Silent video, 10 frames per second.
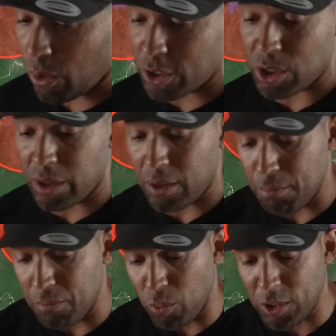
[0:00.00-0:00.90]

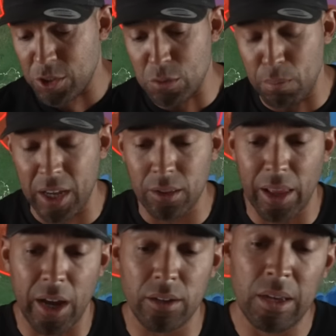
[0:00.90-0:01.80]
Russia's
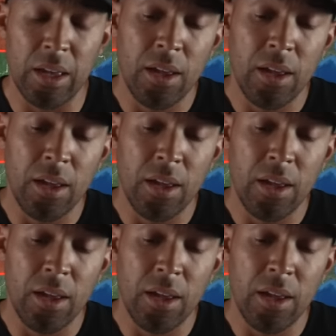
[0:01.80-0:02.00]
mainland